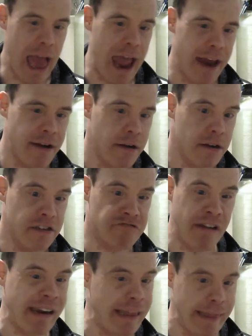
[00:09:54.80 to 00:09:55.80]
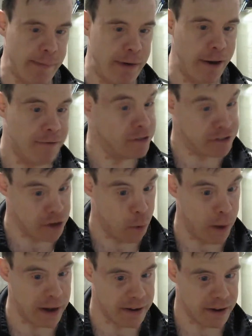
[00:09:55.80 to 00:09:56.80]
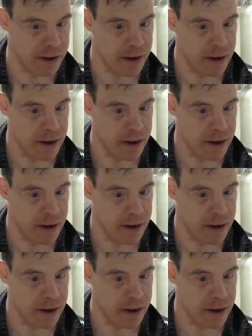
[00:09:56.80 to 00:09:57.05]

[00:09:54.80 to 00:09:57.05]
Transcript: and strikingly beautiful Snow White.